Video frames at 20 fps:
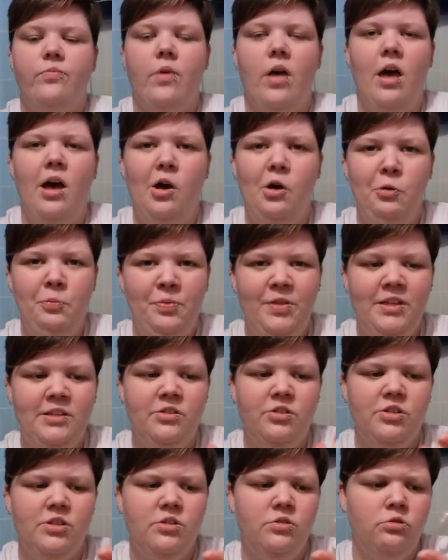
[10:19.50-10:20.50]
I hope these
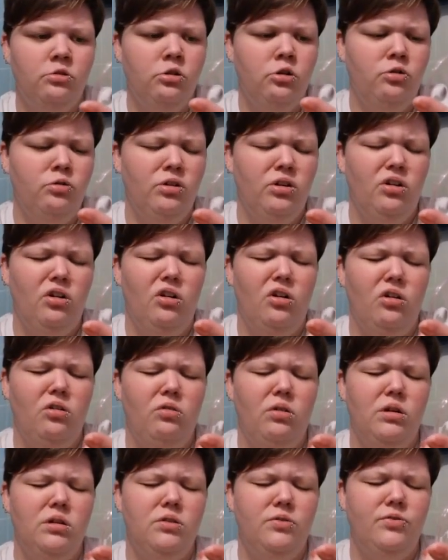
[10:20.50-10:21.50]
are still going
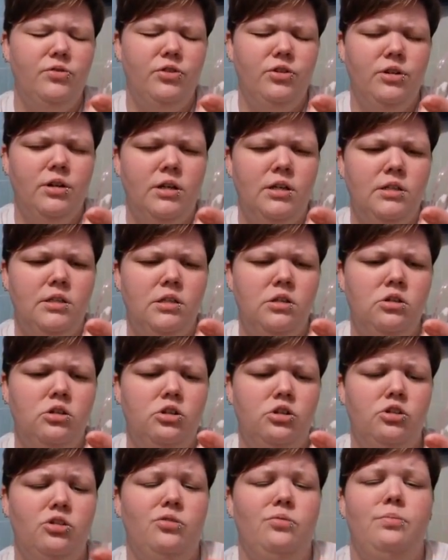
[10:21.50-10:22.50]
clockwise for you guys. It
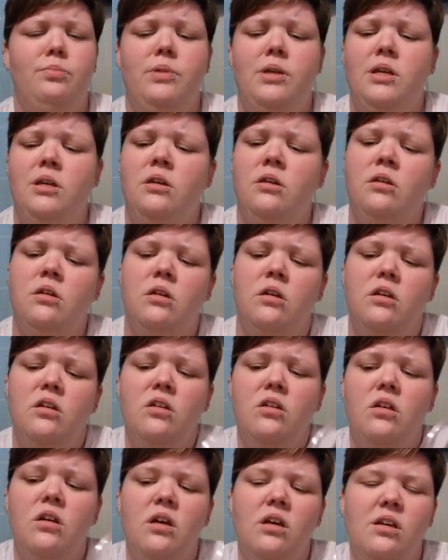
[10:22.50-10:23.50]
should be.
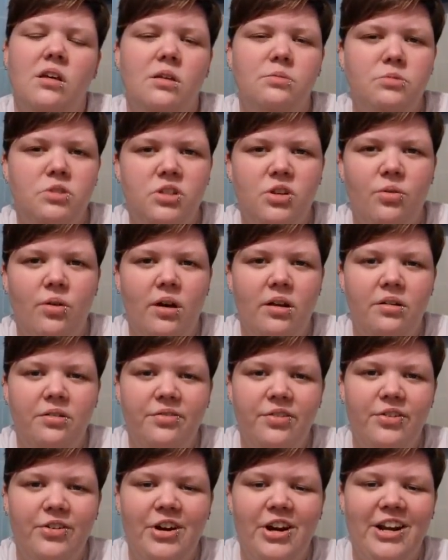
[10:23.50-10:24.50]
I'm so out of
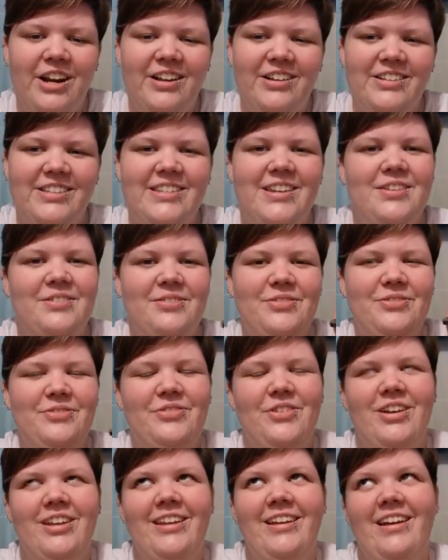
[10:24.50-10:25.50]
it right now, it's not even
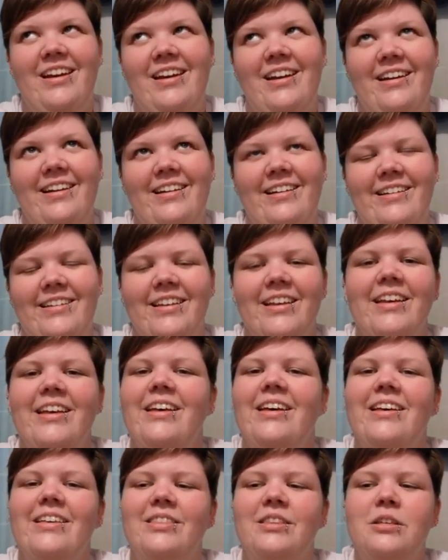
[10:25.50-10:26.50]
funny. Out.
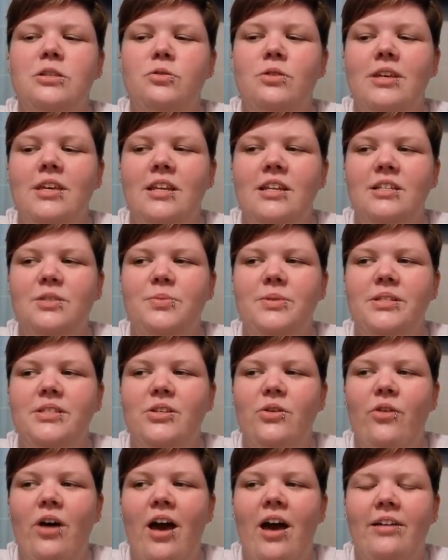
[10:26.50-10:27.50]
This weekend has been
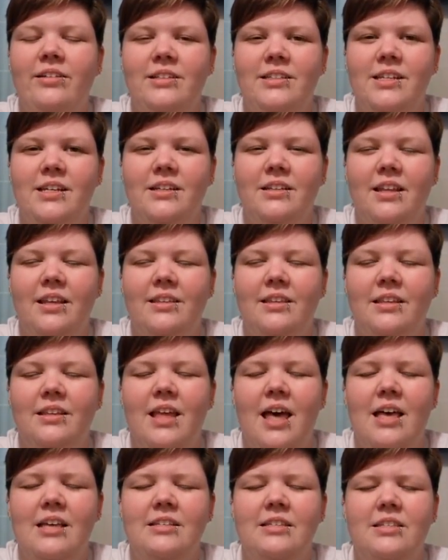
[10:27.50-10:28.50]
so hectic. Like the
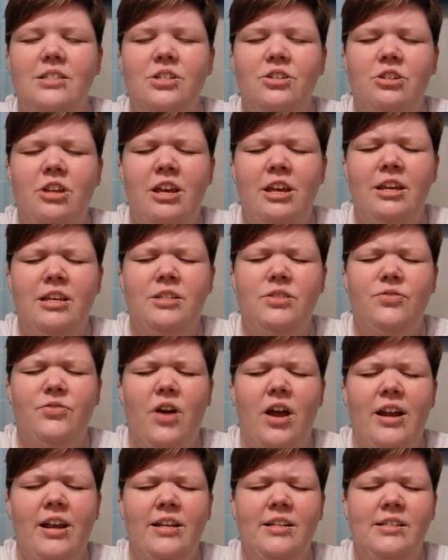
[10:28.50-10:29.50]
last two days,
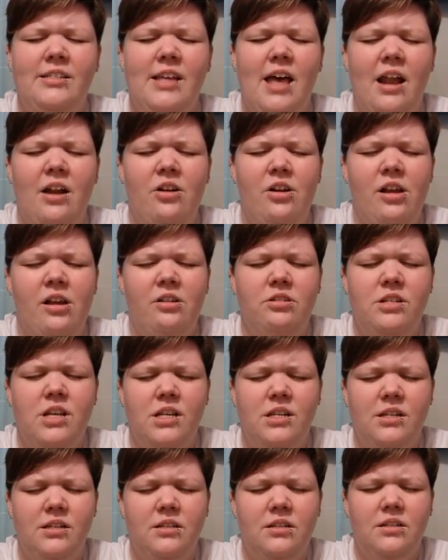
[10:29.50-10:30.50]
Friday and Saturday are
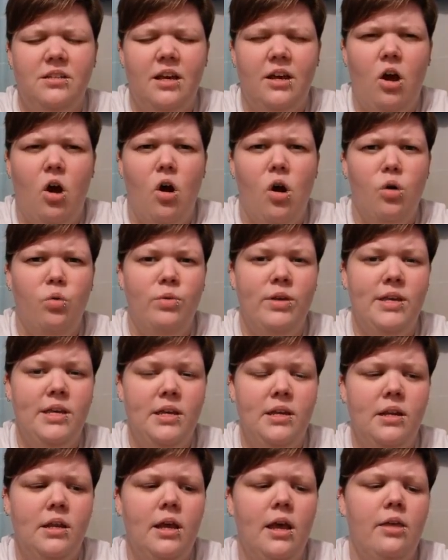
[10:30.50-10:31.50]
technically like our
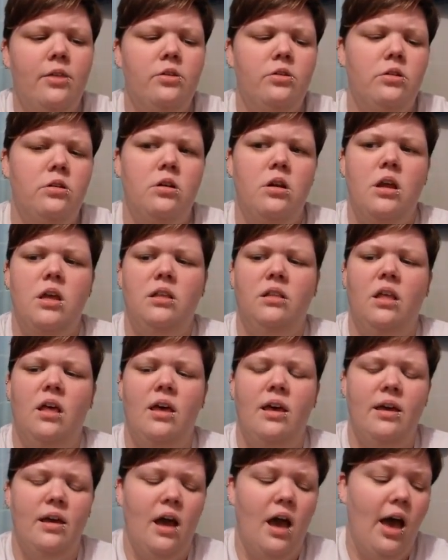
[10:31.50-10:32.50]
weekend together, and
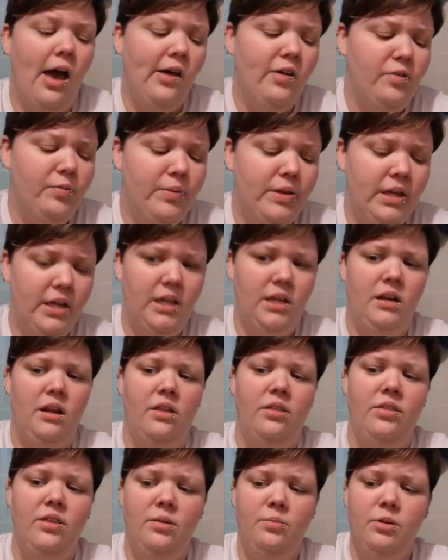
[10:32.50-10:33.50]
like I've been
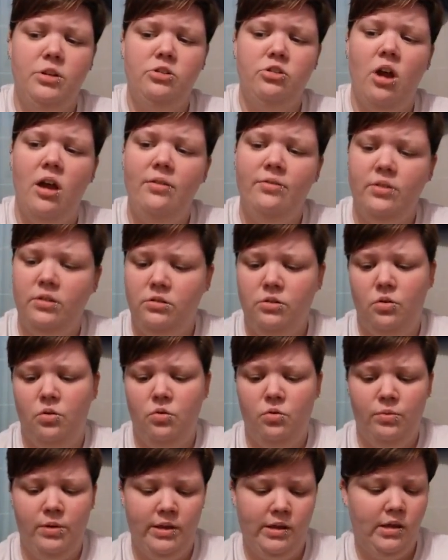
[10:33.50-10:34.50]
nothing but driving the
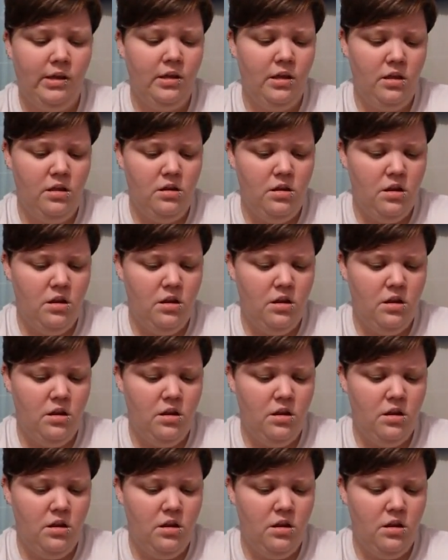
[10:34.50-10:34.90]
whole weekend.